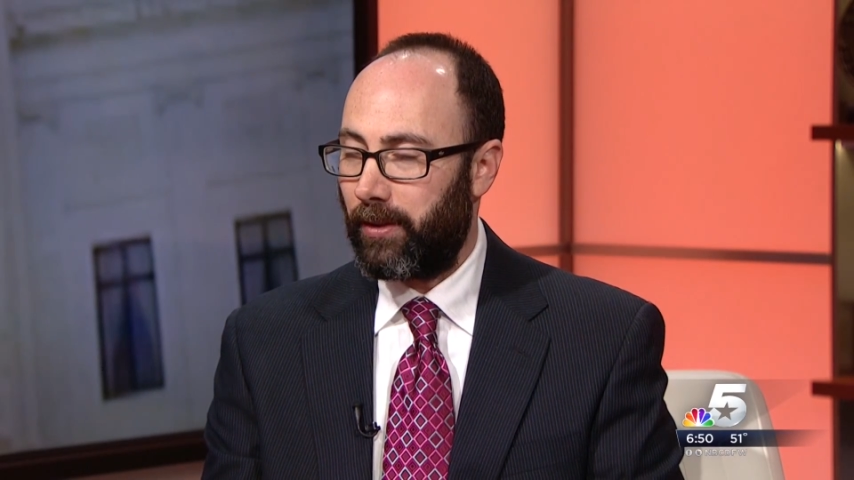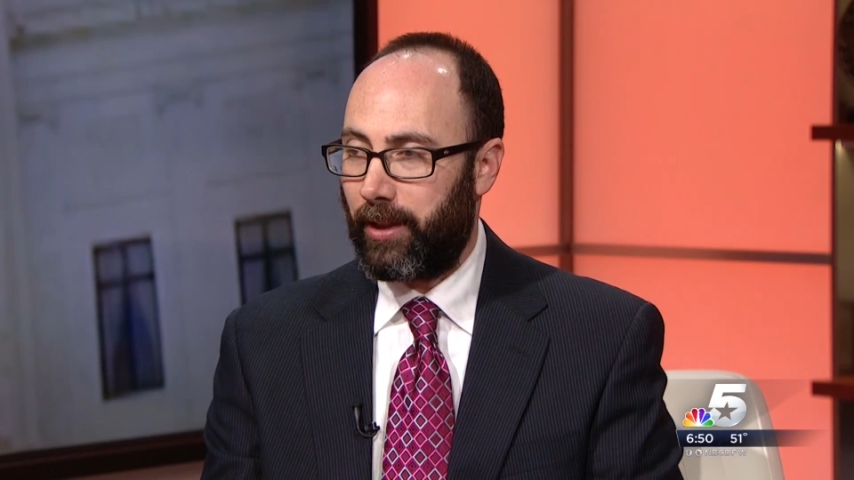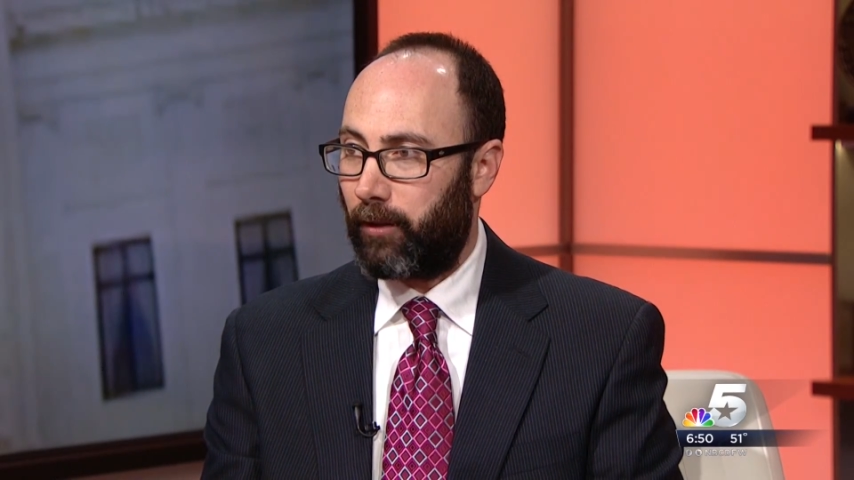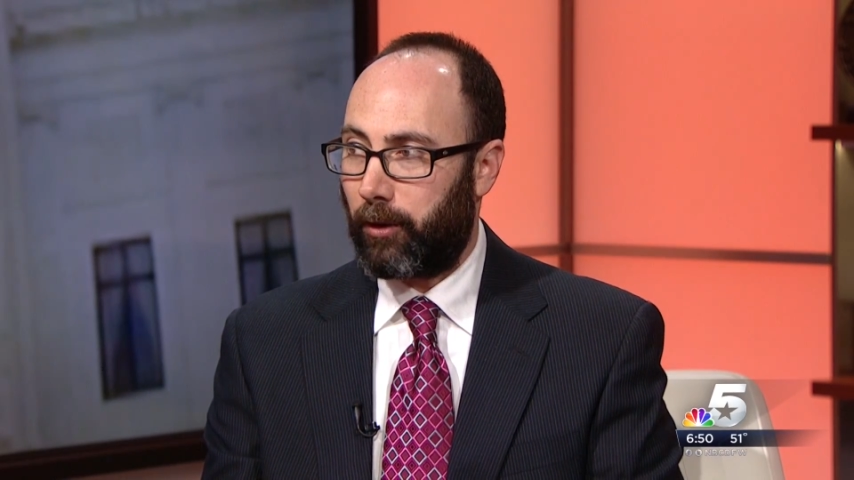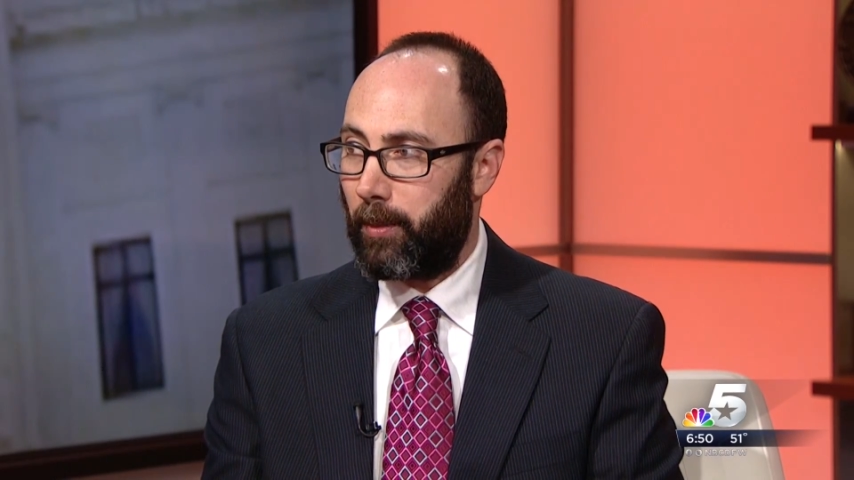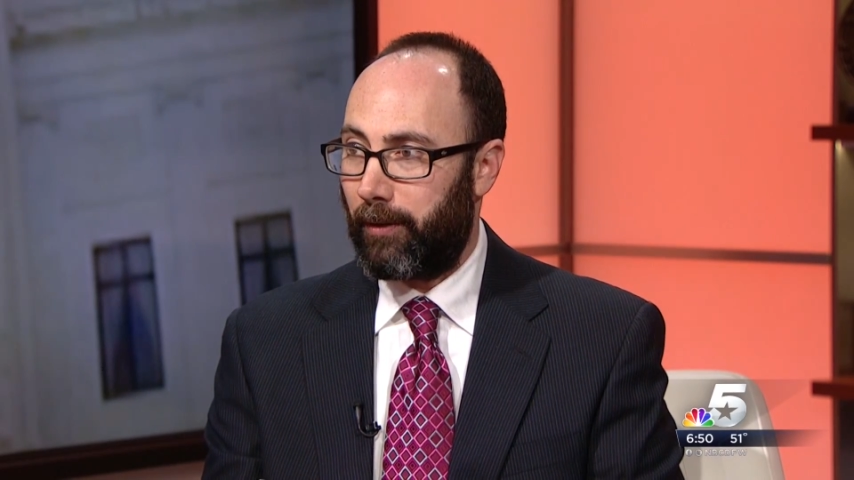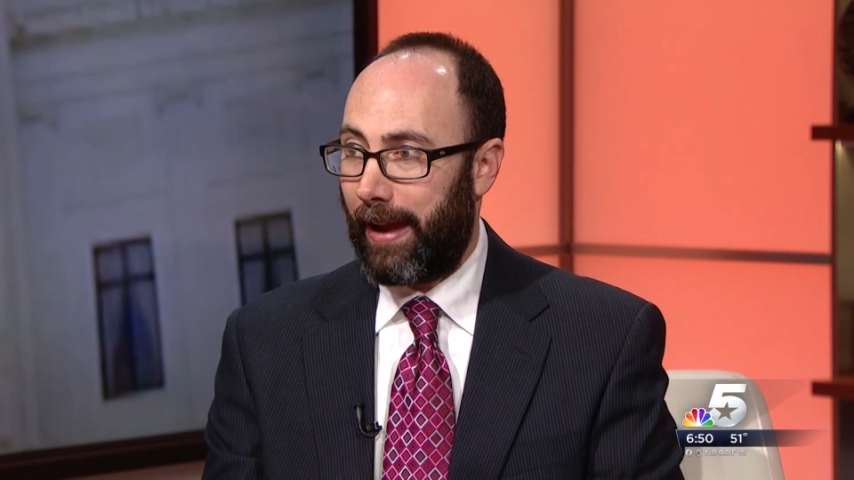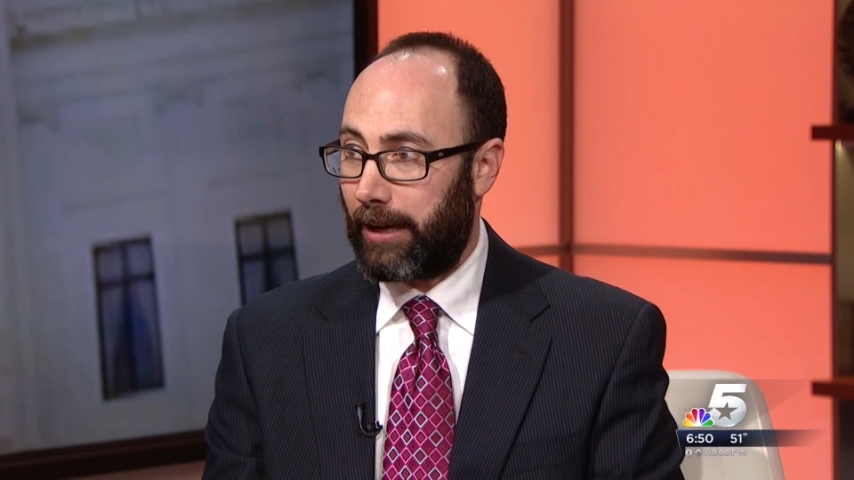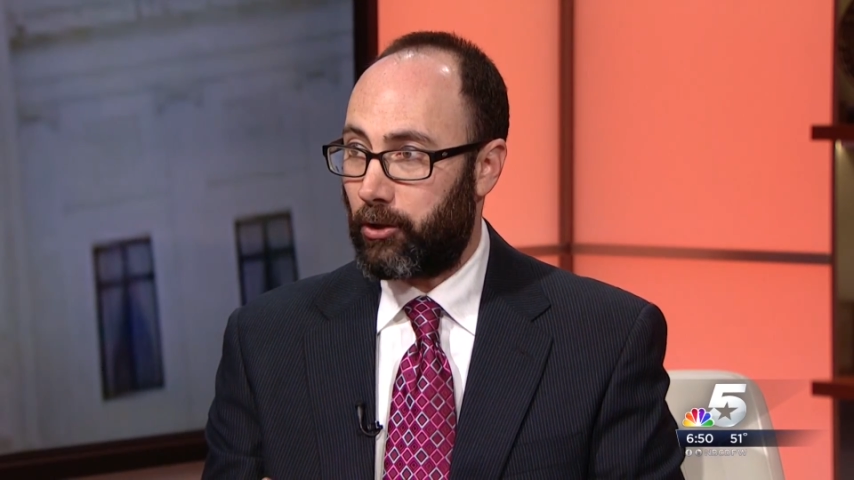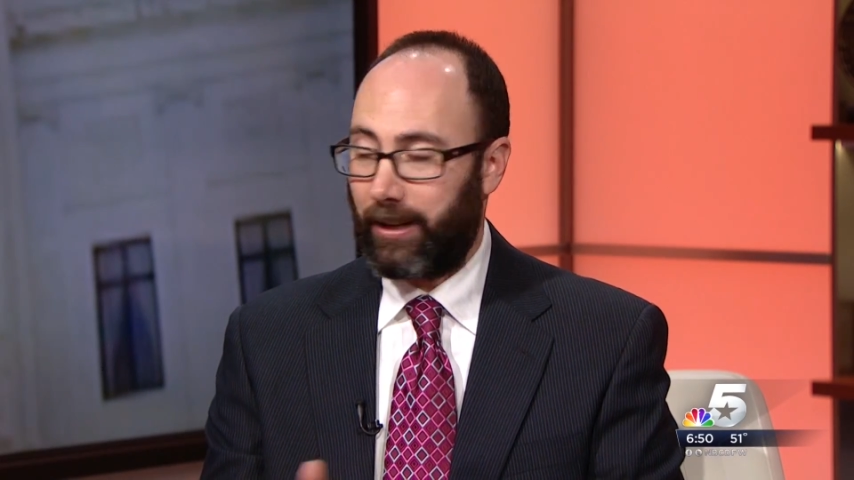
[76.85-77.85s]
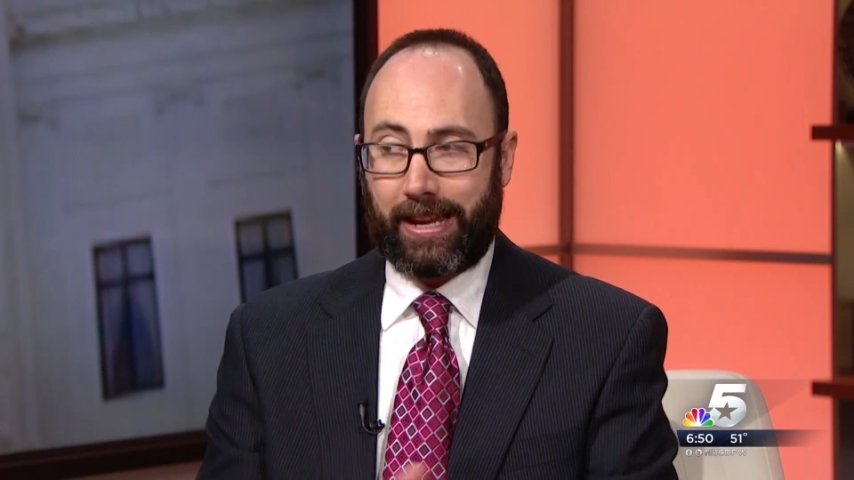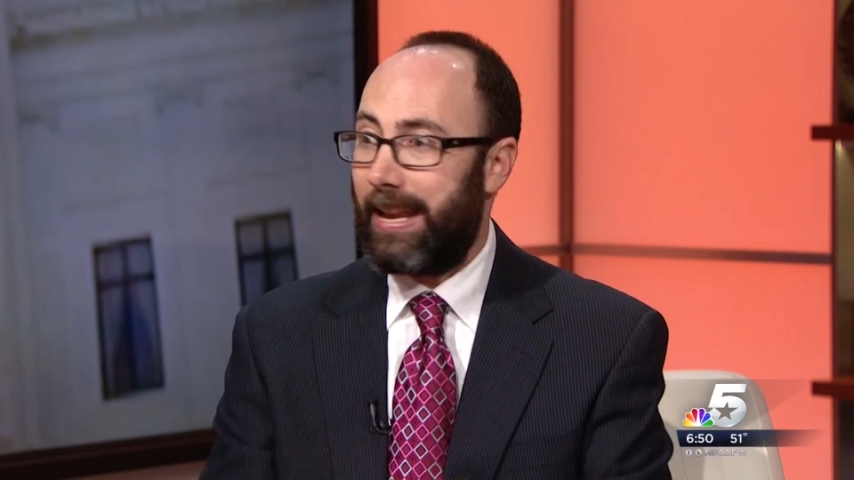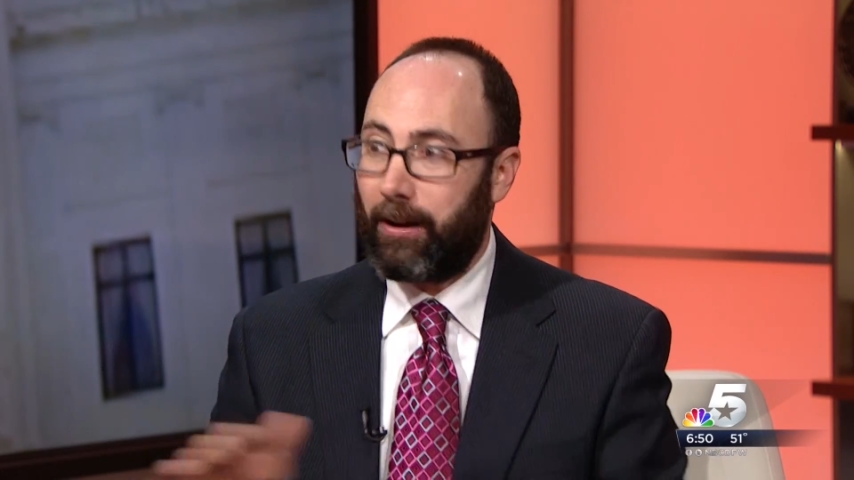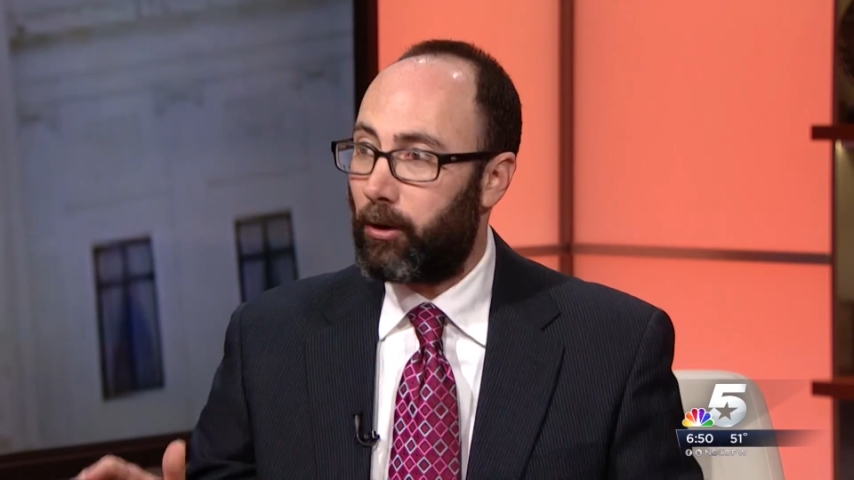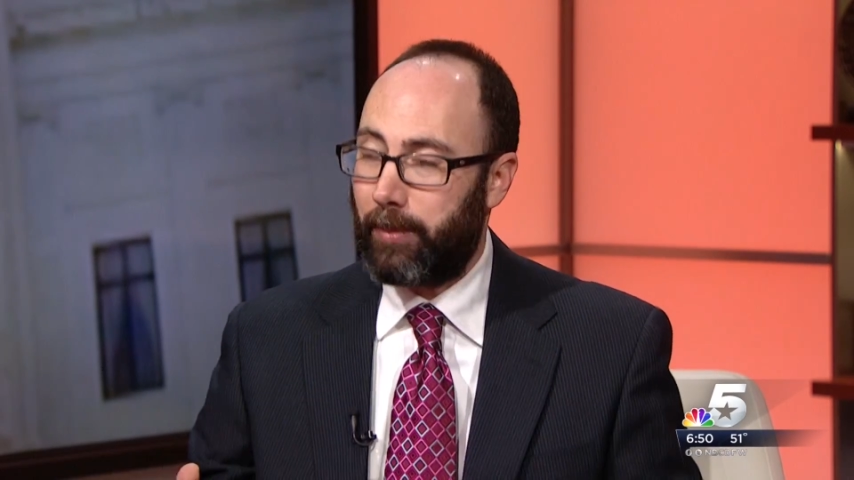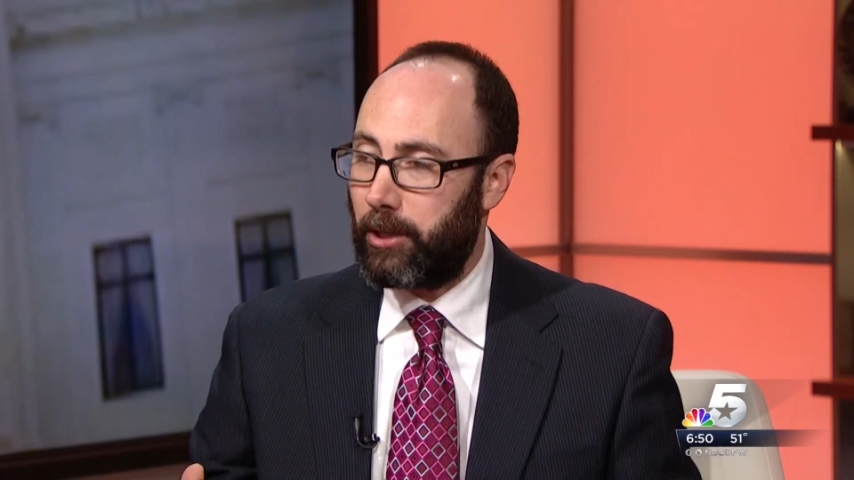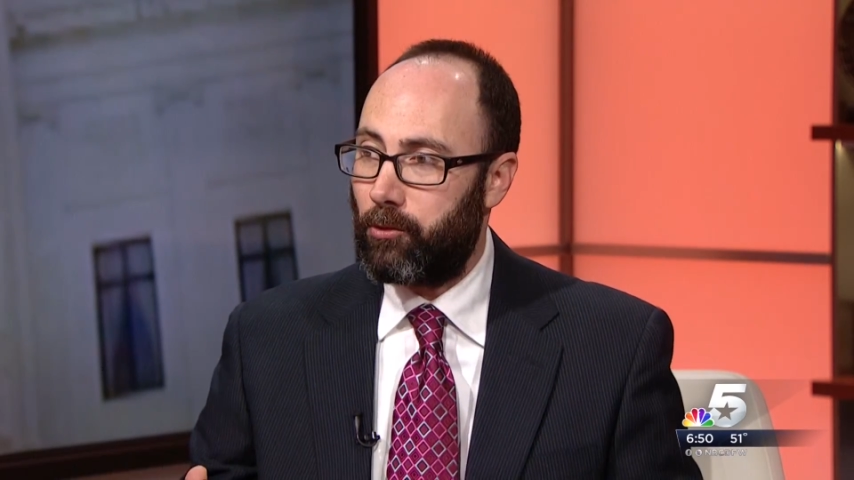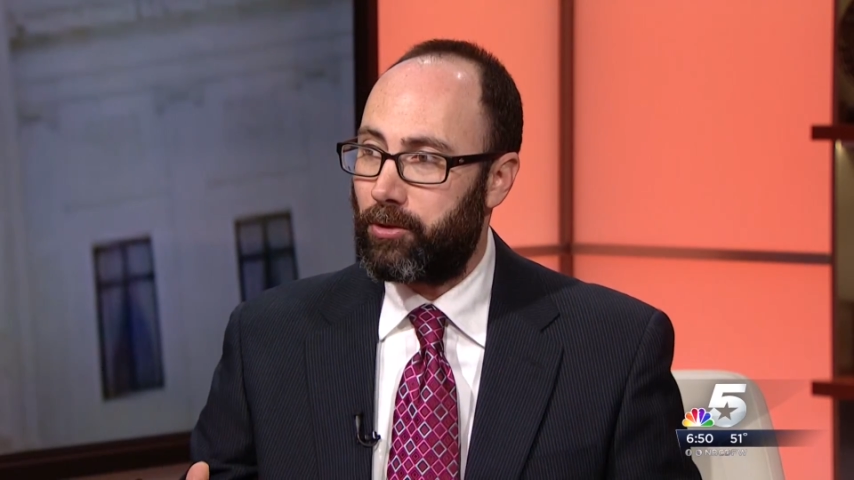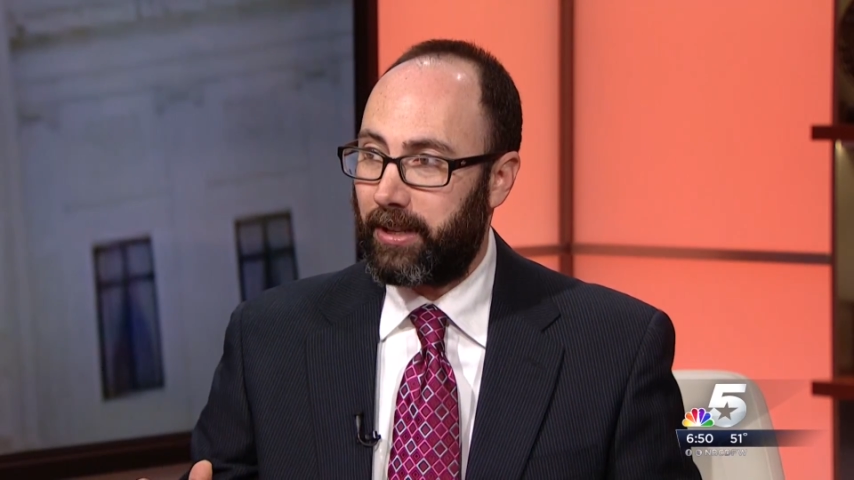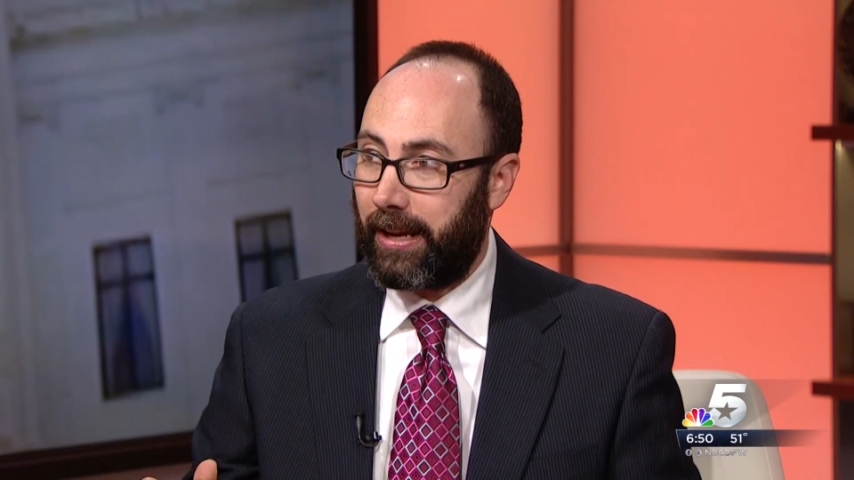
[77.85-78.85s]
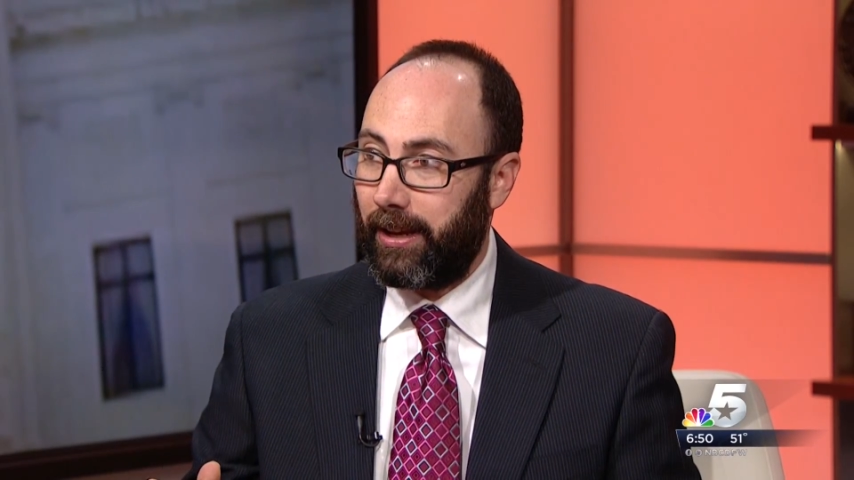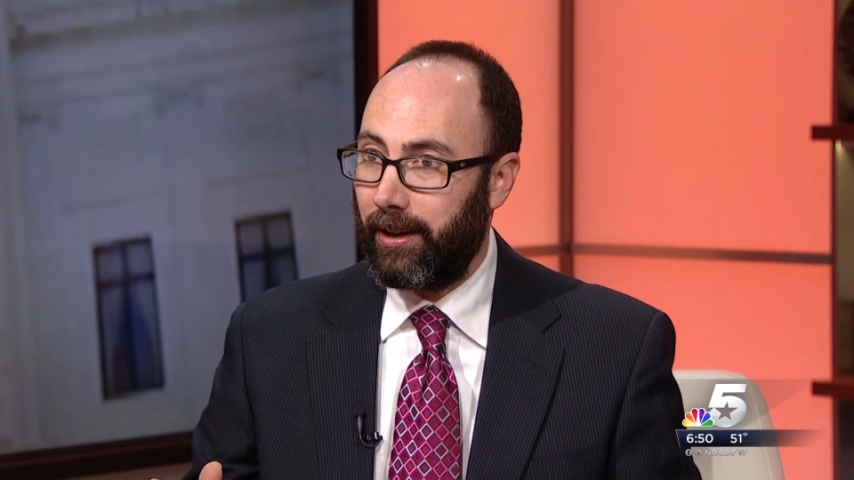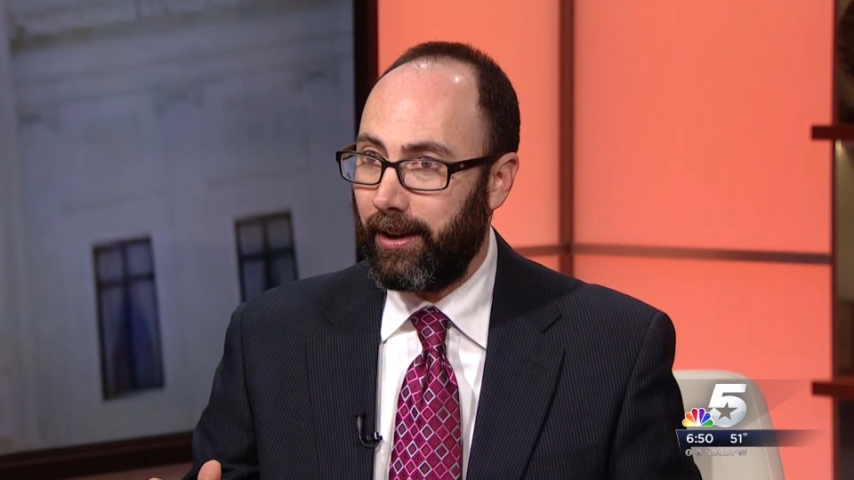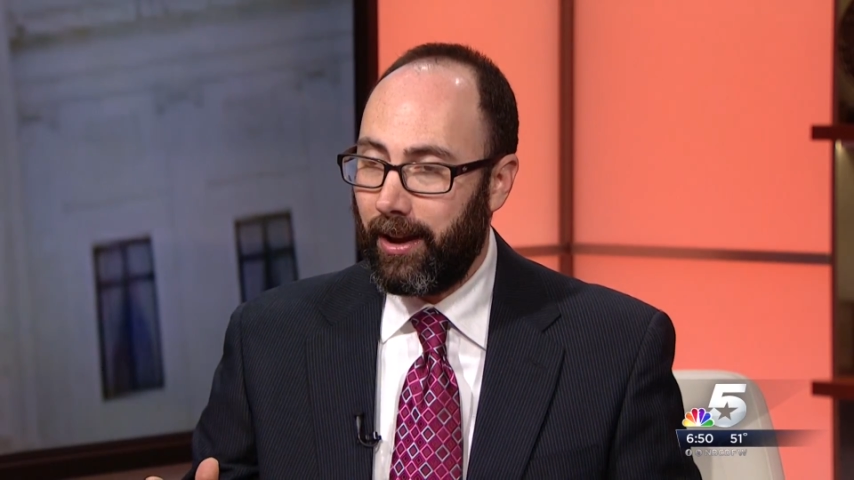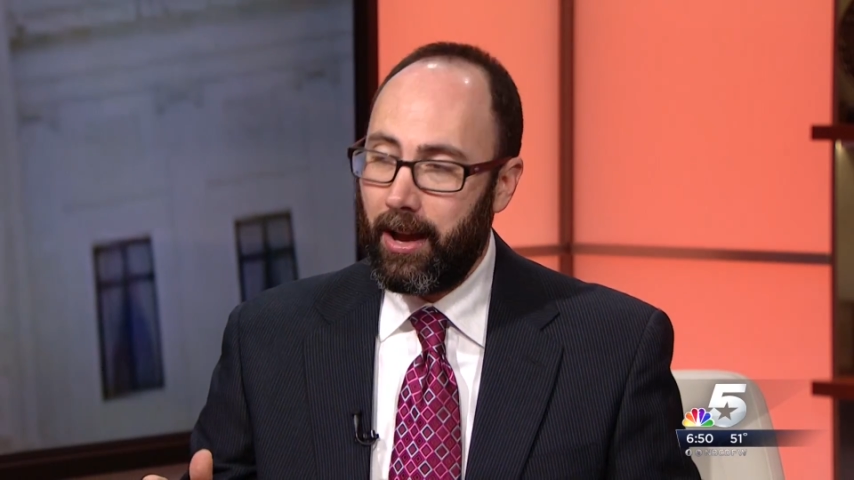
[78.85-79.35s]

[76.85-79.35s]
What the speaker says: that affirmative action can never be used again,